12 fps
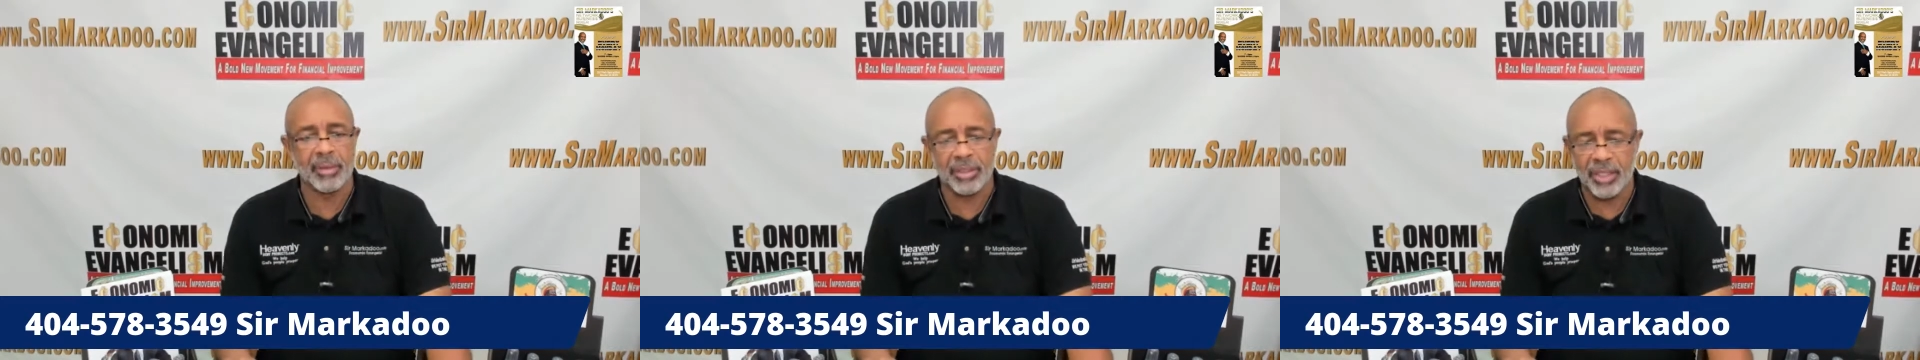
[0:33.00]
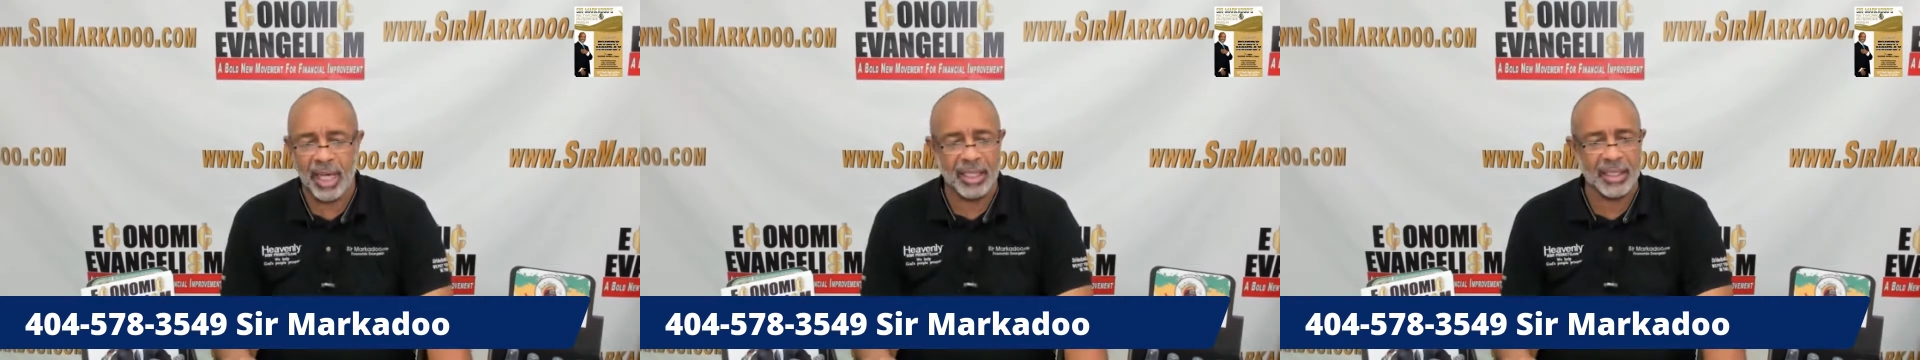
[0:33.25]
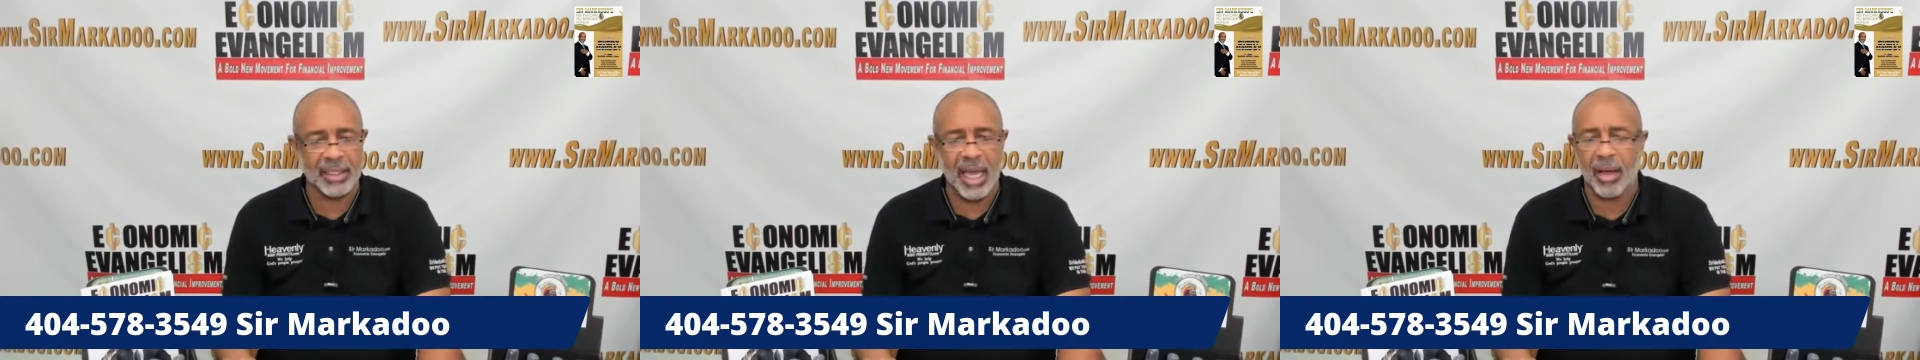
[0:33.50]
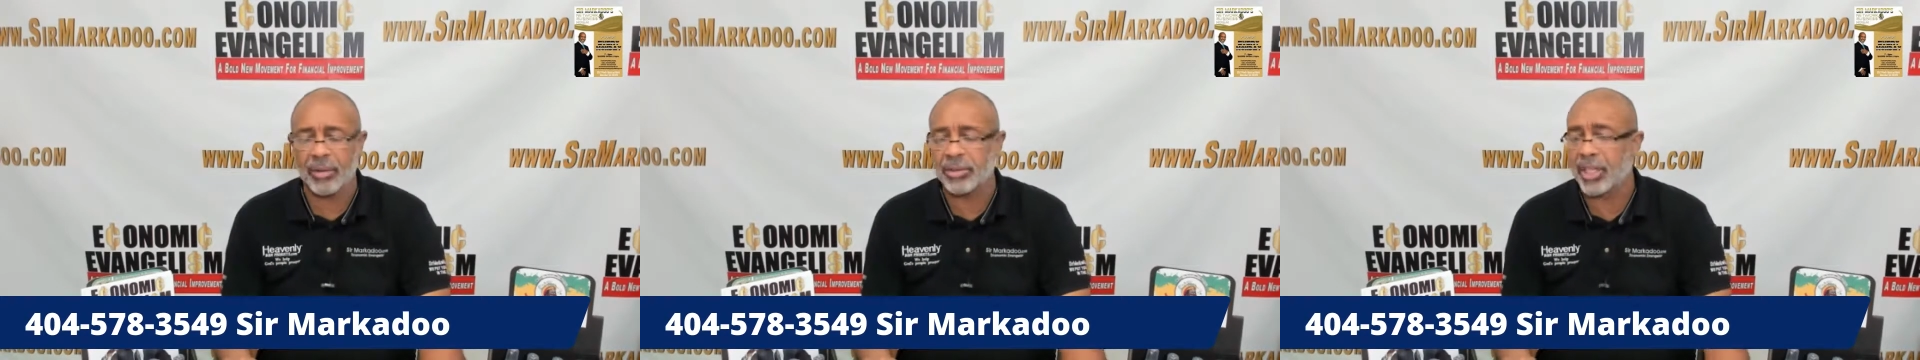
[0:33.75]
Check us
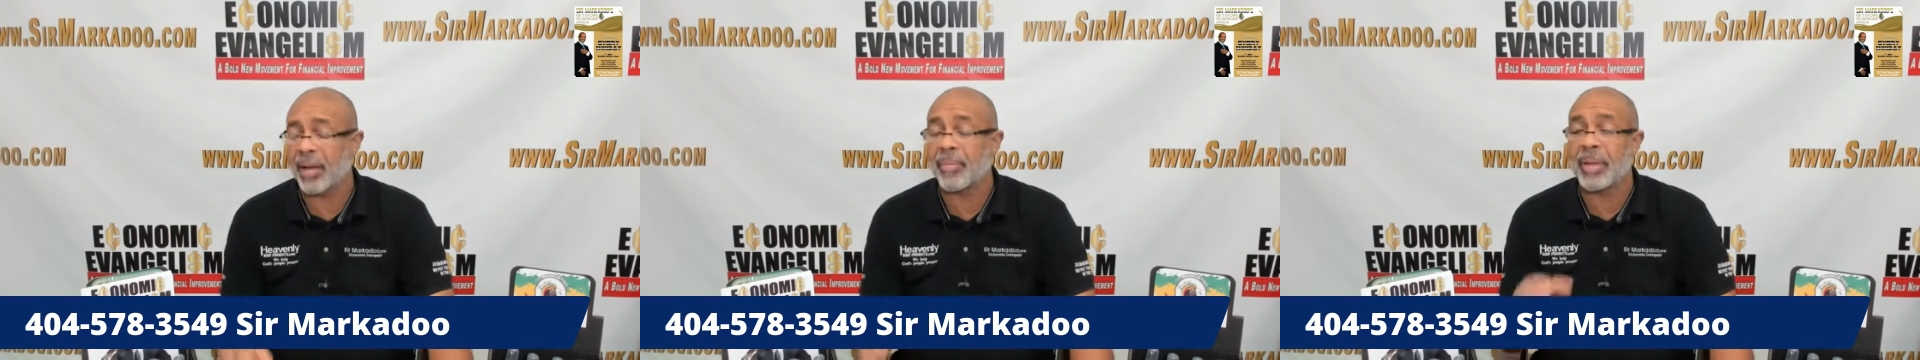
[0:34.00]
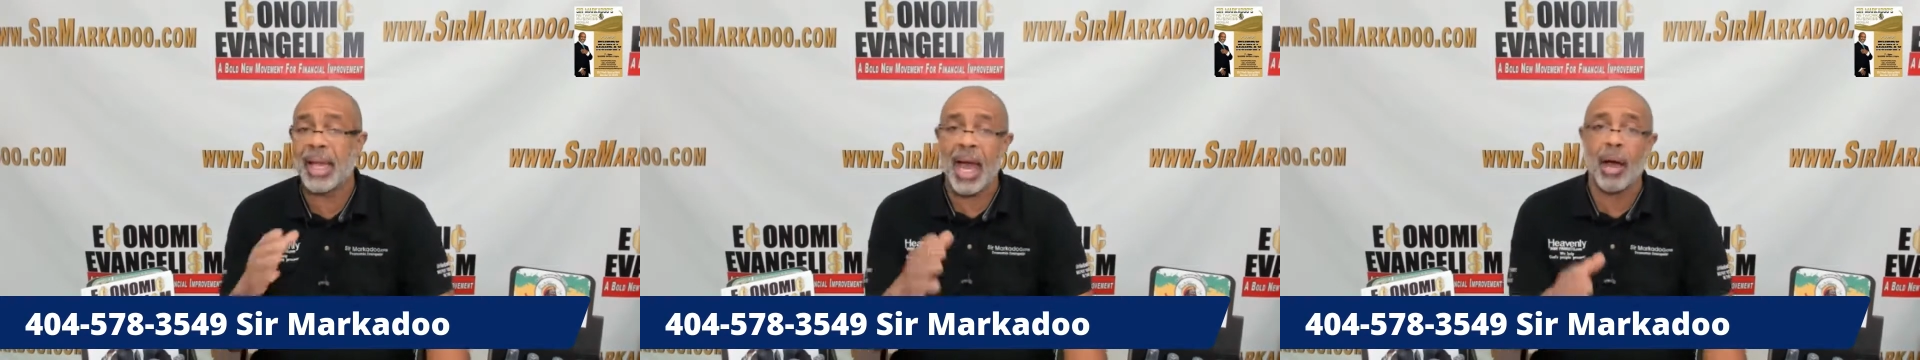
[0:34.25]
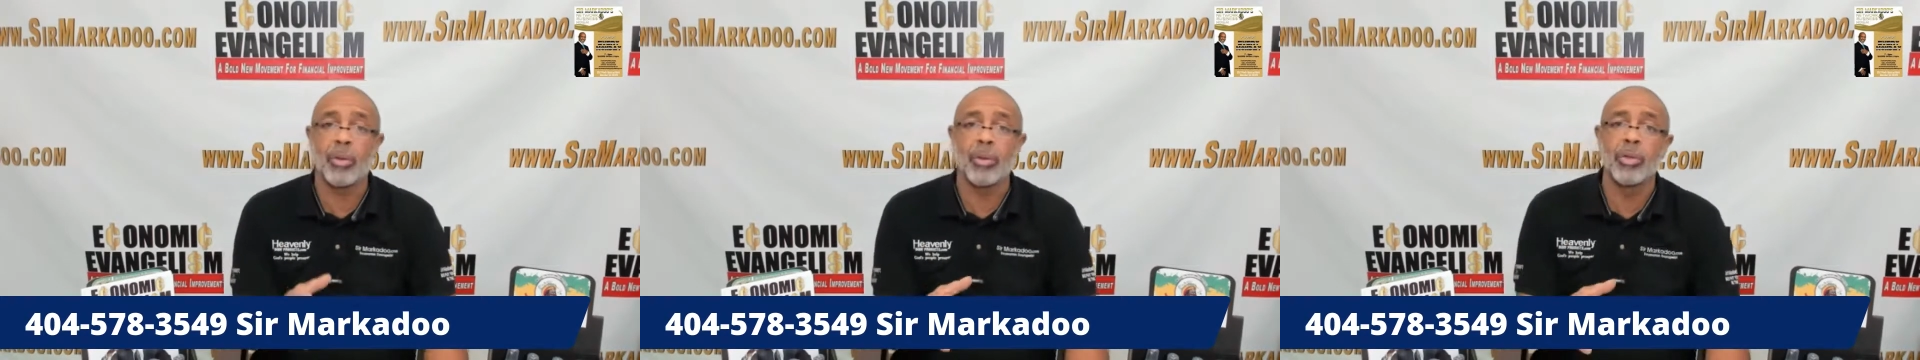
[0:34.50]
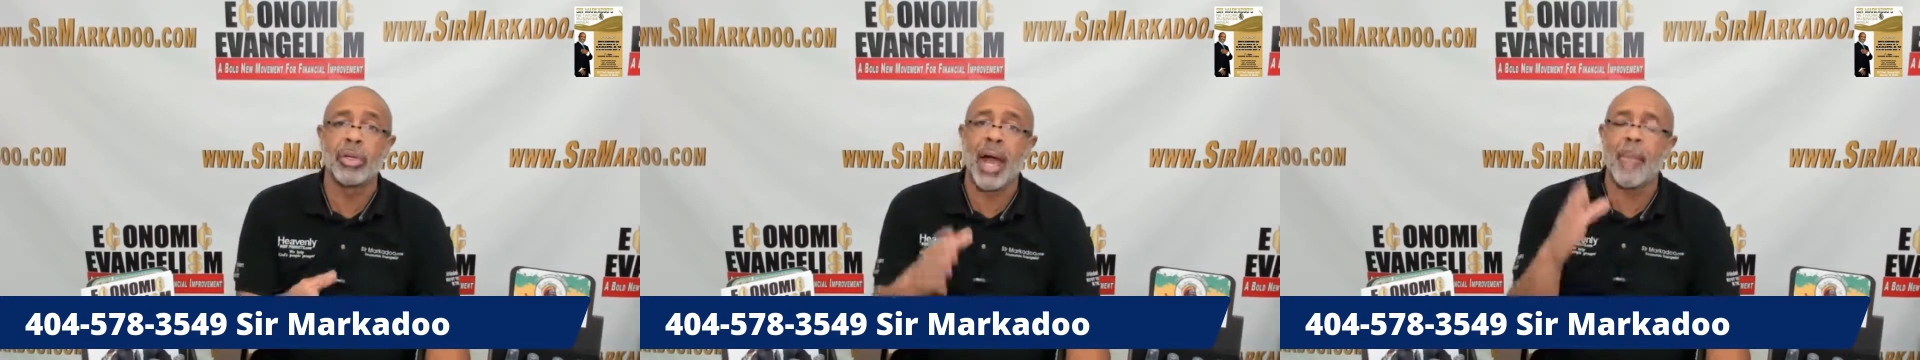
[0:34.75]
out. Check me out.
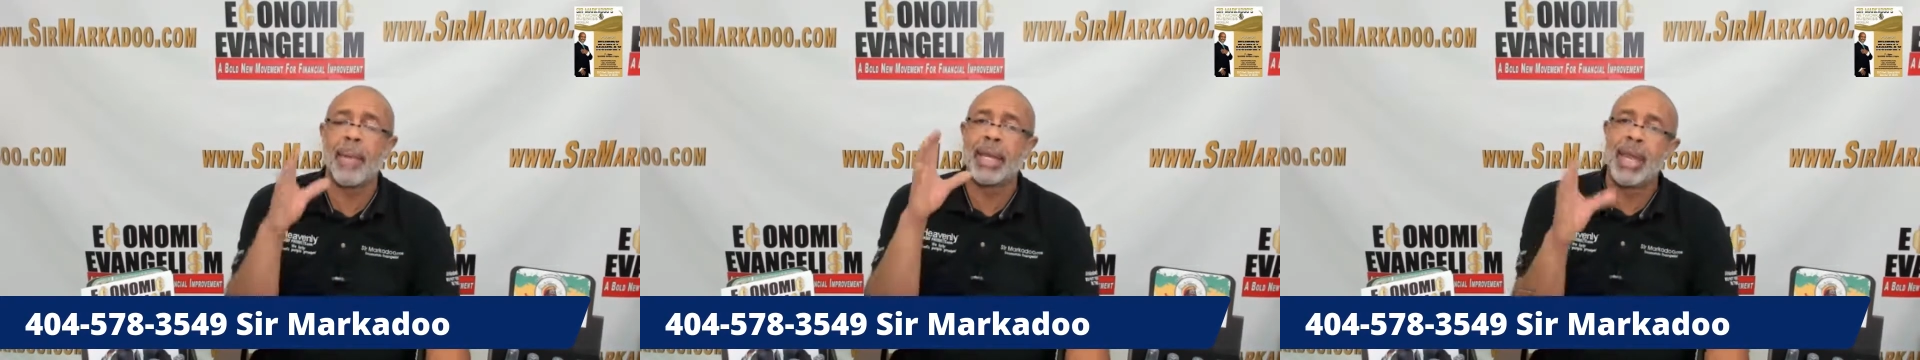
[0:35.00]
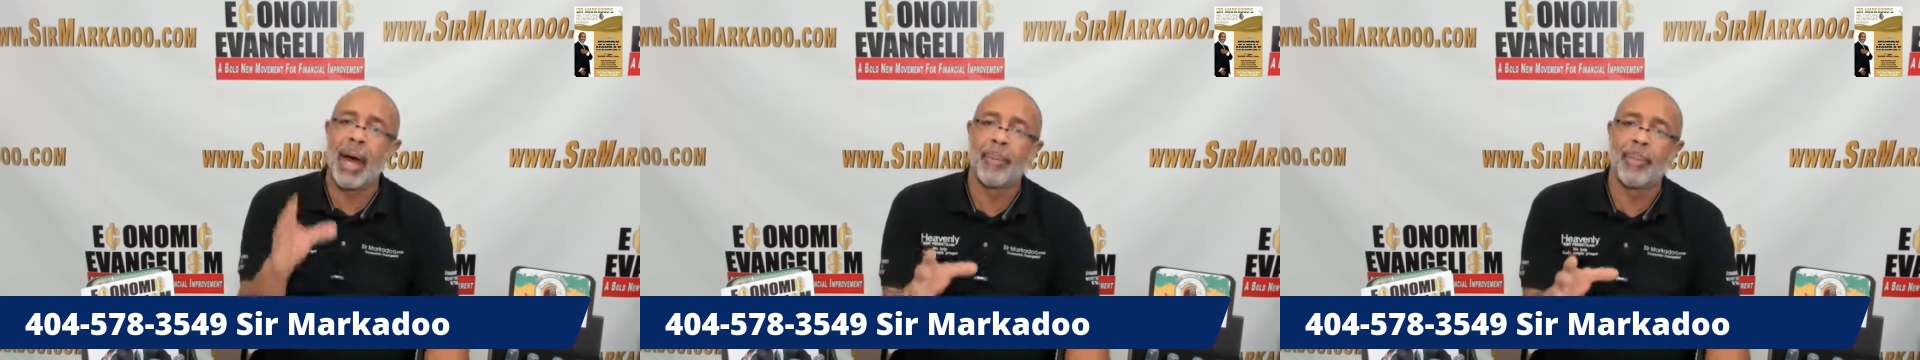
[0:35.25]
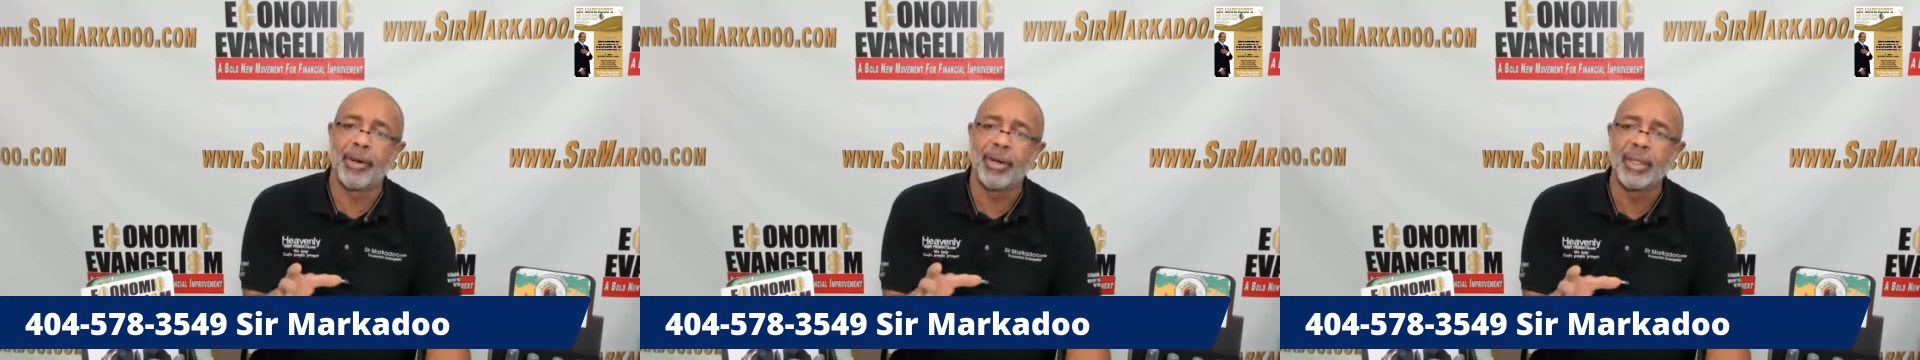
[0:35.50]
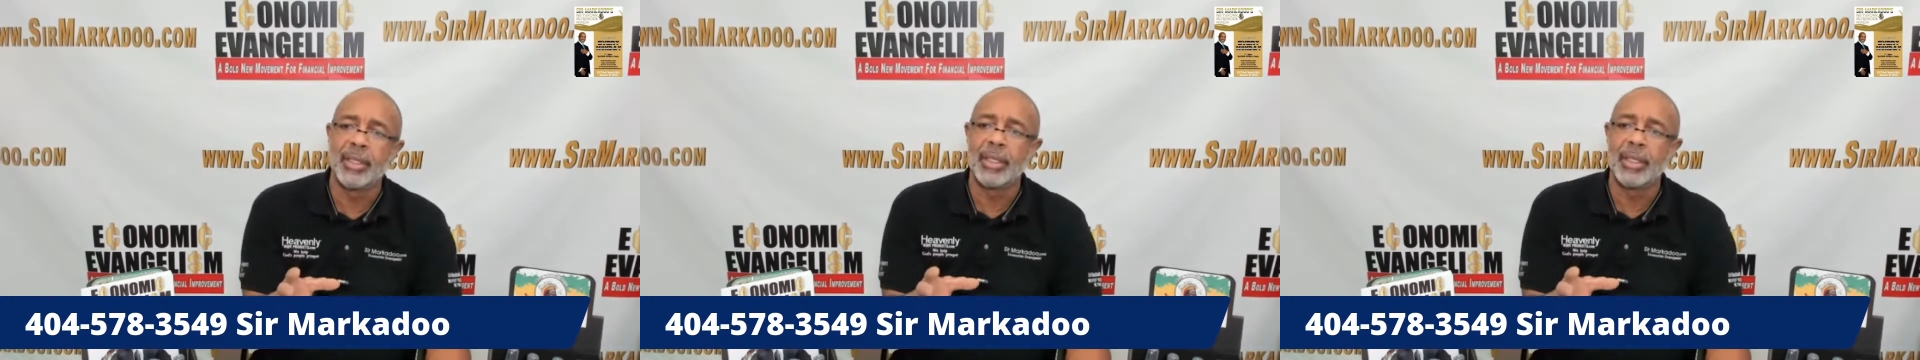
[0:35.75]
You got my number.